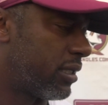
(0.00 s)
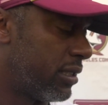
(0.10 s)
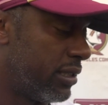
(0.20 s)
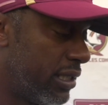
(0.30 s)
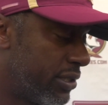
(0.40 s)

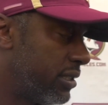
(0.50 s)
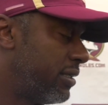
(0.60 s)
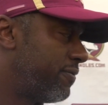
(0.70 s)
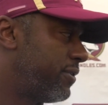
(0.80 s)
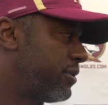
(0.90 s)
condition
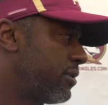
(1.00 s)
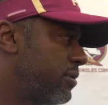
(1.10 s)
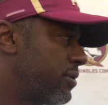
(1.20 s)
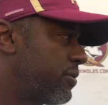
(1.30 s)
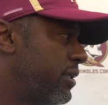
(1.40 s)
and
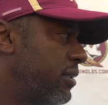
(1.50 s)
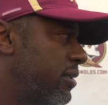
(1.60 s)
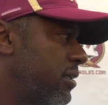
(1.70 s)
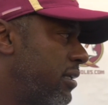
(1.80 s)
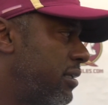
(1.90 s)
physical strength
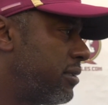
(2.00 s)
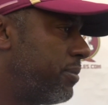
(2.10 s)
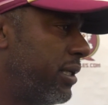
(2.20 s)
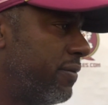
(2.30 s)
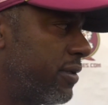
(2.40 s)
to
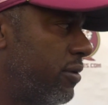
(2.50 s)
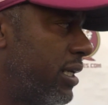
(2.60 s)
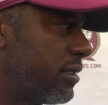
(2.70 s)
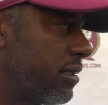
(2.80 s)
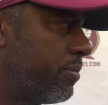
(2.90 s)
be able to
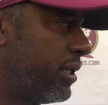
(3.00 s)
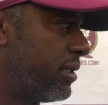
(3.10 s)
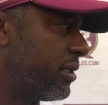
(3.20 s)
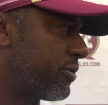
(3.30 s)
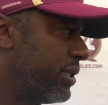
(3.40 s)
go out and compete
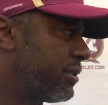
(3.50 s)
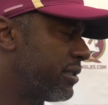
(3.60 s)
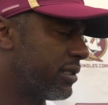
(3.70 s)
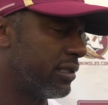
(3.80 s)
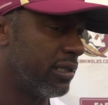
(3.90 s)
in the
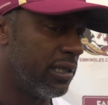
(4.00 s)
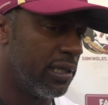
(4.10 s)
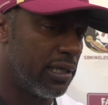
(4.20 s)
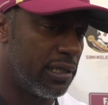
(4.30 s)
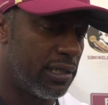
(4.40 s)
trenches, and
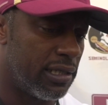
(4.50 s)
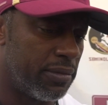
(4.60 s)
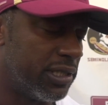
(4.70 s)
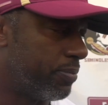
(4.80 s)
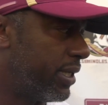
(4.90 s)

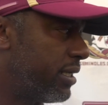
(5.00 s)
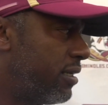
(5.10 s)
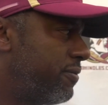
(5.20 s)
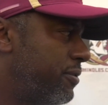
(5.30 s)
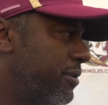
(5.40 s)
it's paying
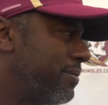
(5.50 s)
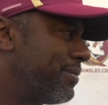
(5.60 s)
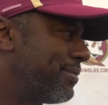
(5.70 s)
off for him.